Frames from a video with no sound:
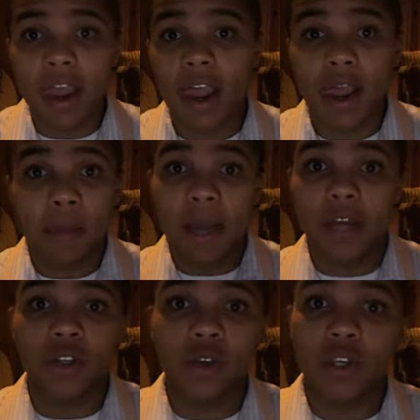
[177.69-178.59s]
And Michael
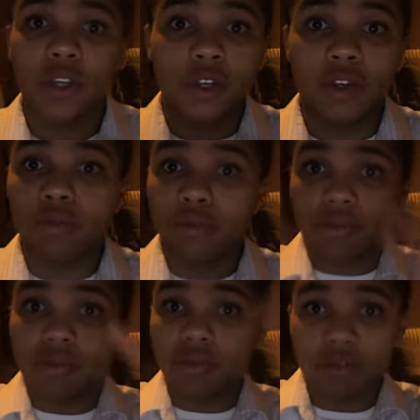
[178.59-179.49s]
Jordan, you know,
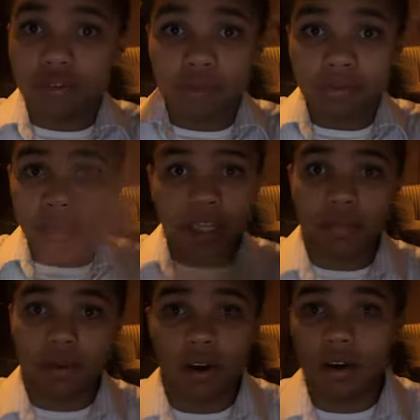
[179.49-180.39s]
passed the
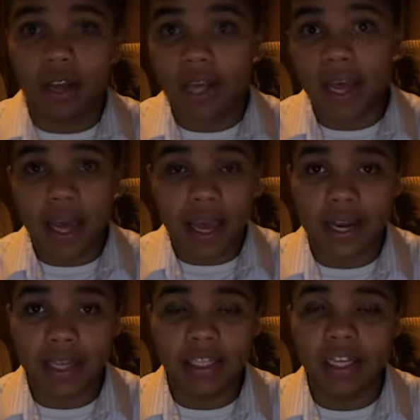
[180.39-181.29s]
ball. And that's it.